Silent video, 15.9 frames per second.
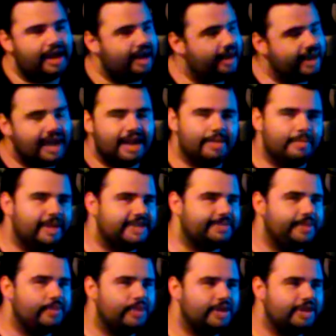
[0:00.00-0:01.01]
And it kind of
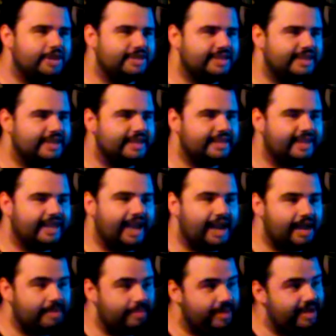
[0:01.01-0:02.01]
makes me wonder, seeing the
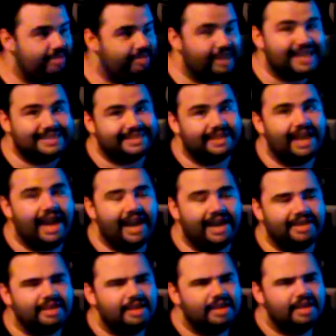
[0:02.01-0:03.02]
game in this
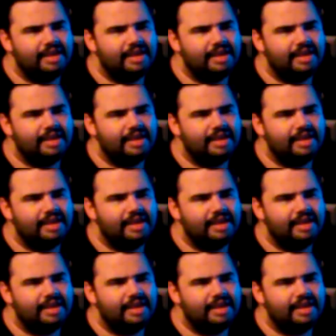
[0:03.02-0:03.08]
light,